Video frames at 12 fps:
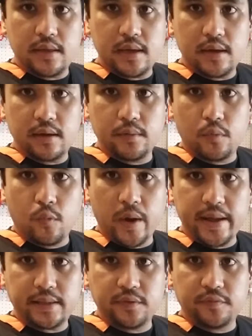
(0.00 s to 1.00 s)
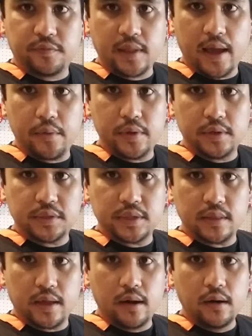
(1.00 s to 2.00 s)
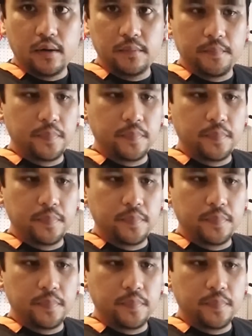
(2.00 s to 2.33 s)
the white flywheels in there.